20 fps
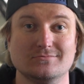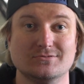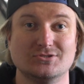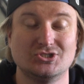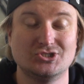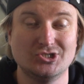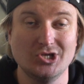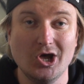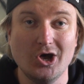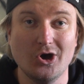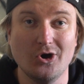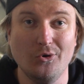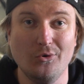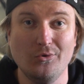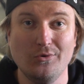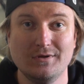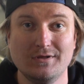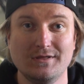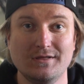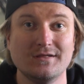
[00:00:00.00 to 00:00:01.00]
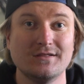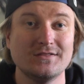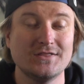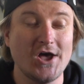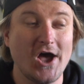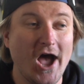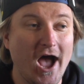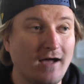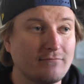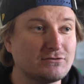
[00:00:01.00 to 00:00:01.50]
So
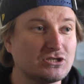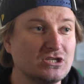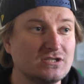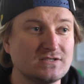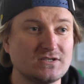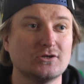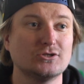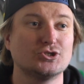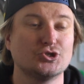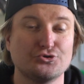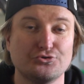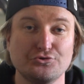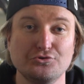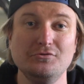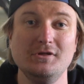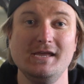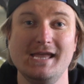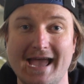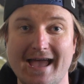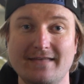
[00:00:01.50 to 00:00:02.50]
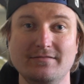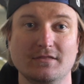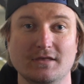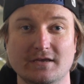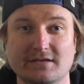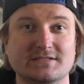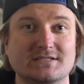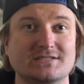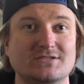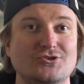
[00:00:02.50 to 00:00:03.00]
the options are truly
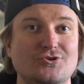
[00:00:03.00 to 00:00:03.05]
endless.